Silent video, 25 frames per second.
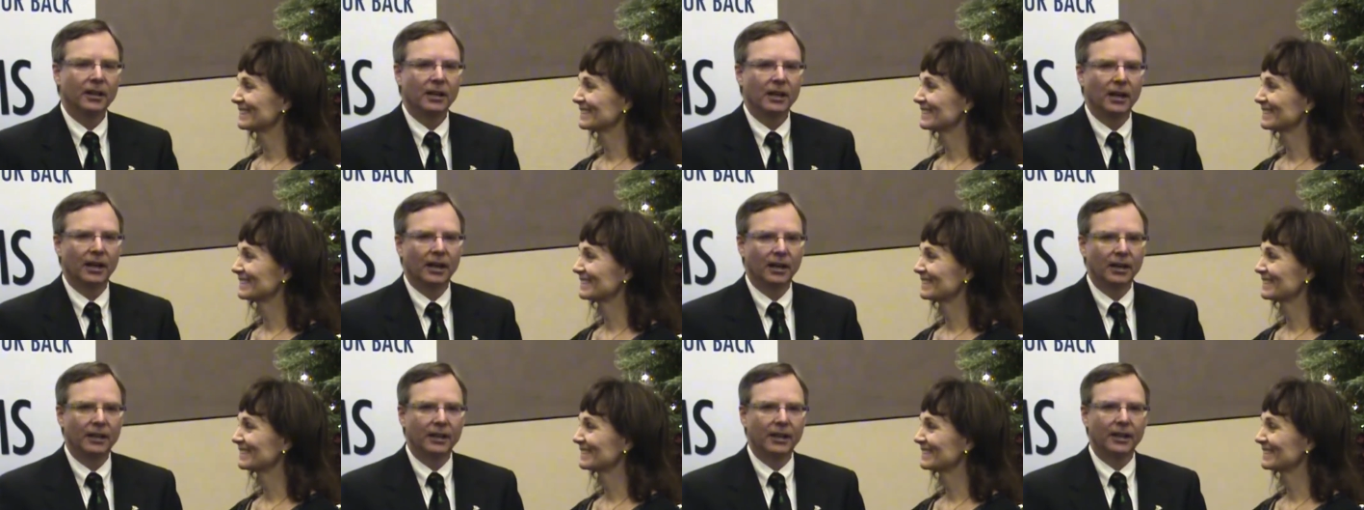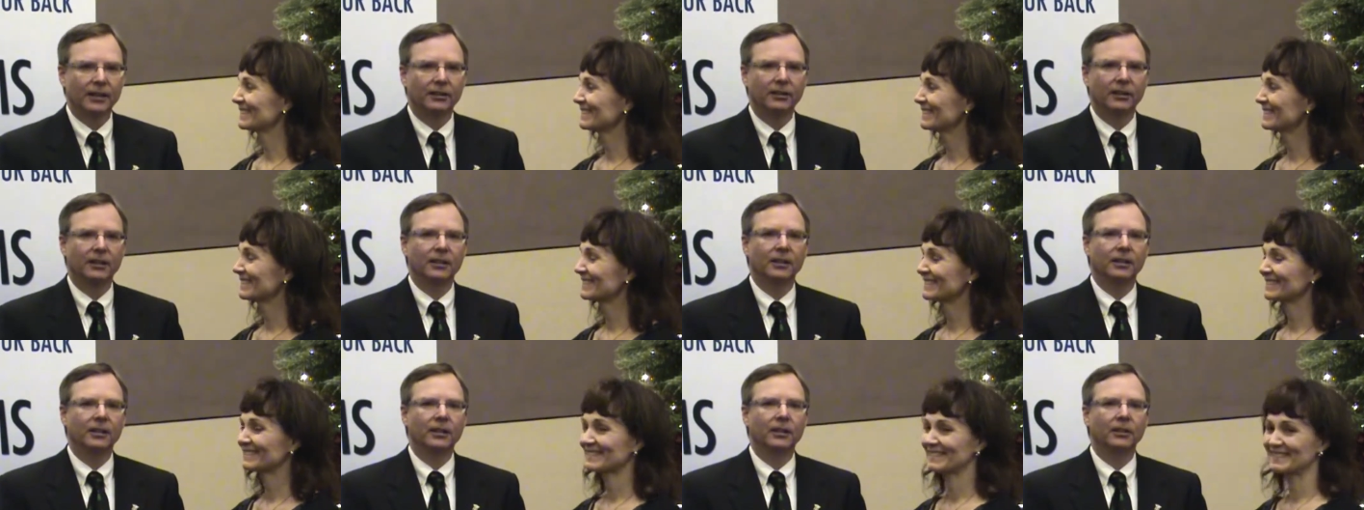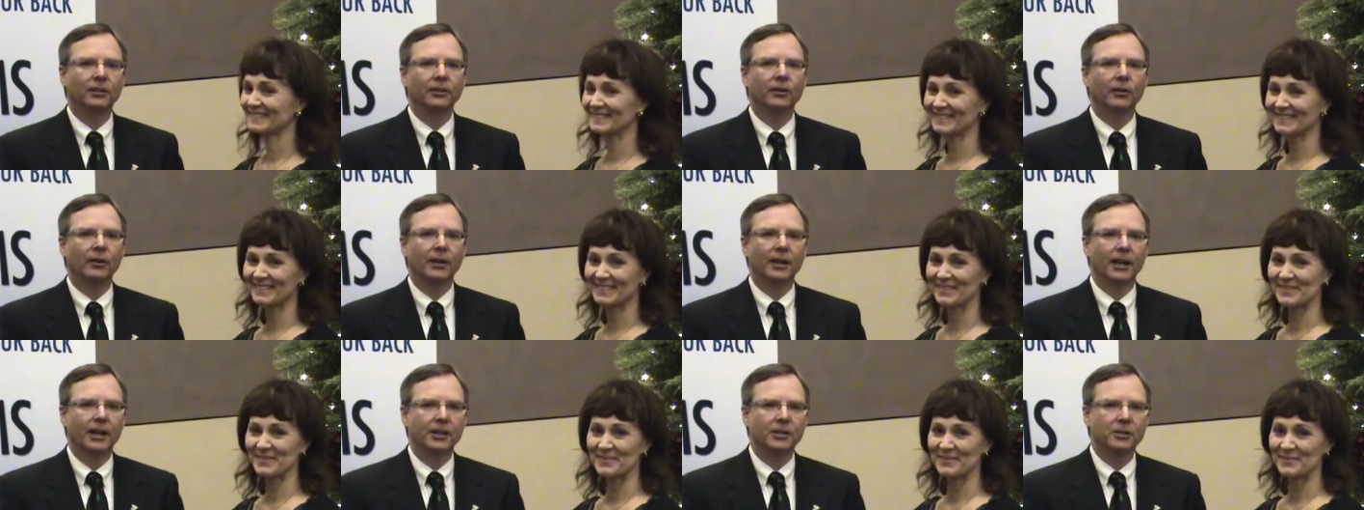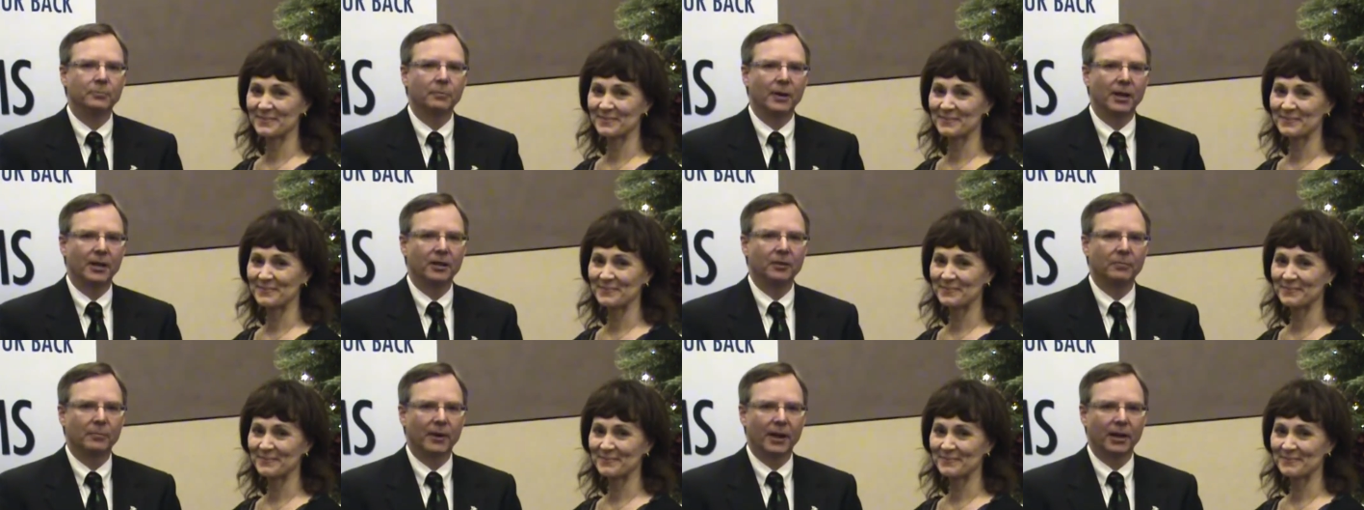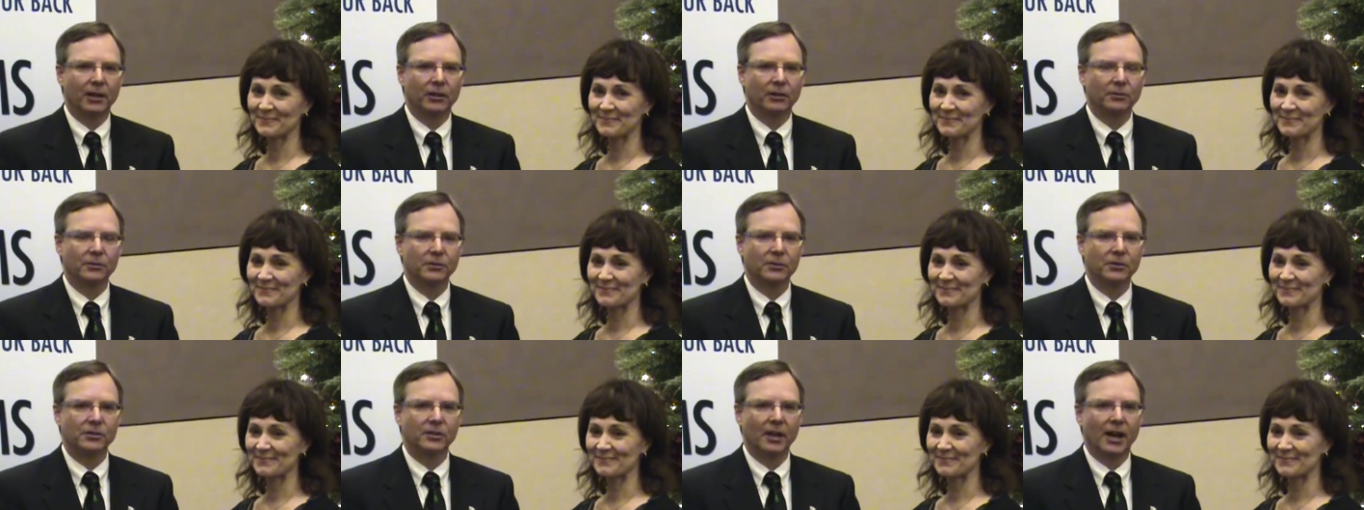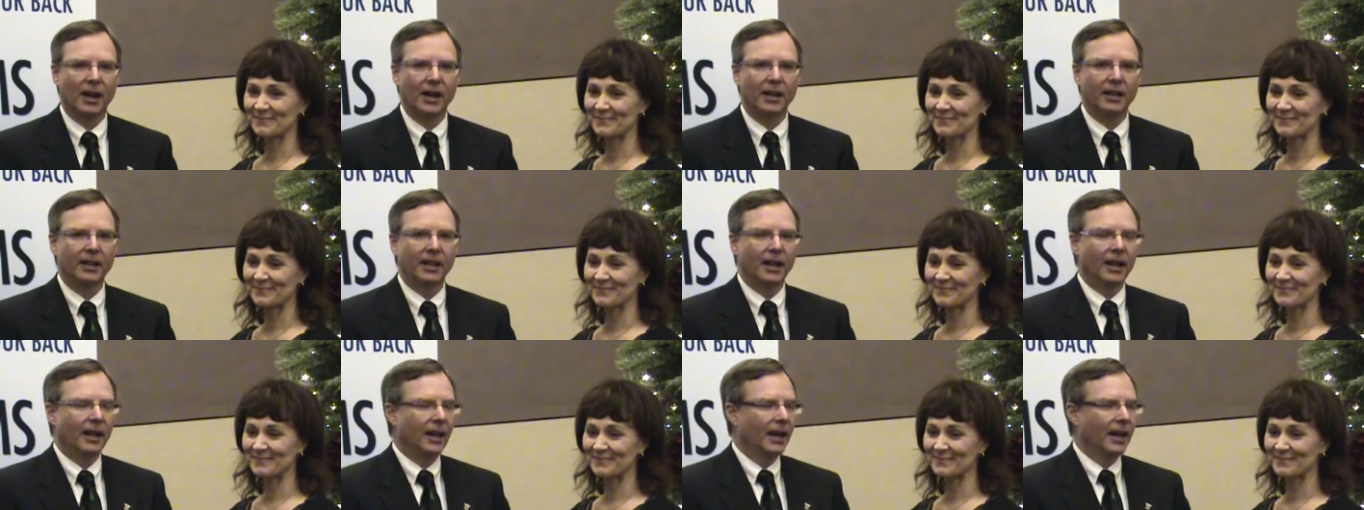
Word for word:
Speaker 1: uh, at the Illinois Osteopathic Medical Society.